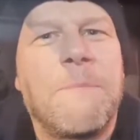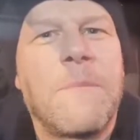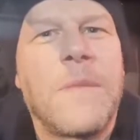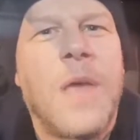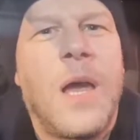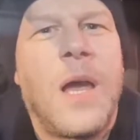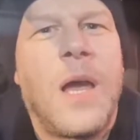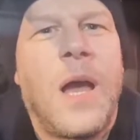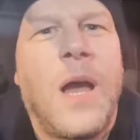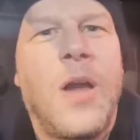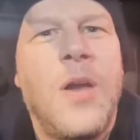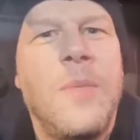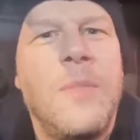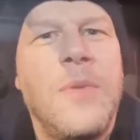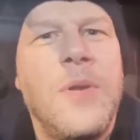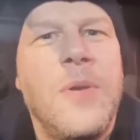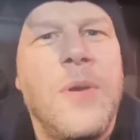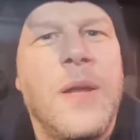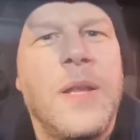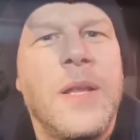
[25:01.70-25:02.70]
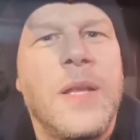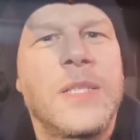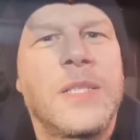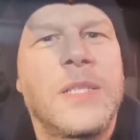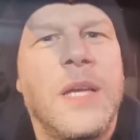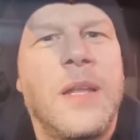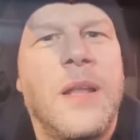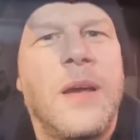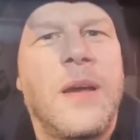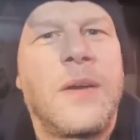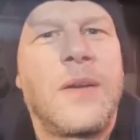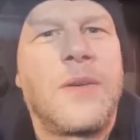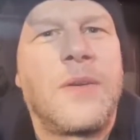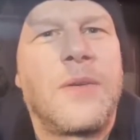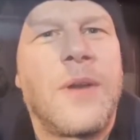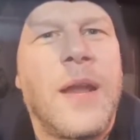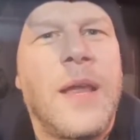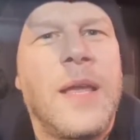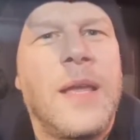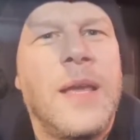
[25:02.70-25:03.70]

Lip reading: I hope you and your son are great.